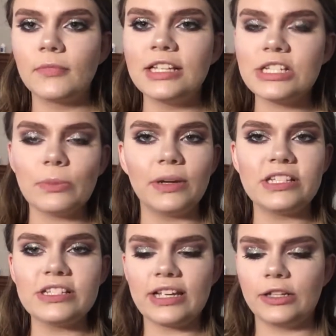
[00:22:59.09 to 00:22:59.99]

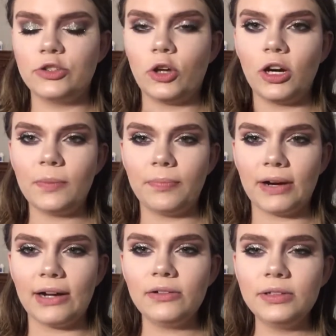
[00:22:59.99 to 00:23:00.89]
It's just like a dark
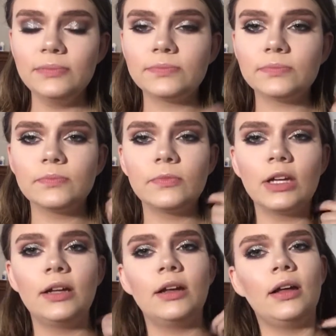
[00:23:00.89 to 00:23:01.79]
brown.
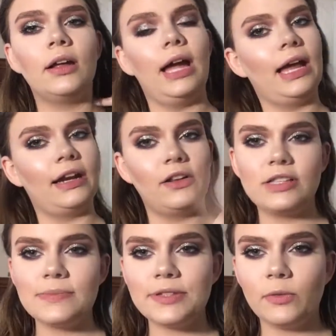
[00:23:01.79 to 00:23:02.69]
And I know this seems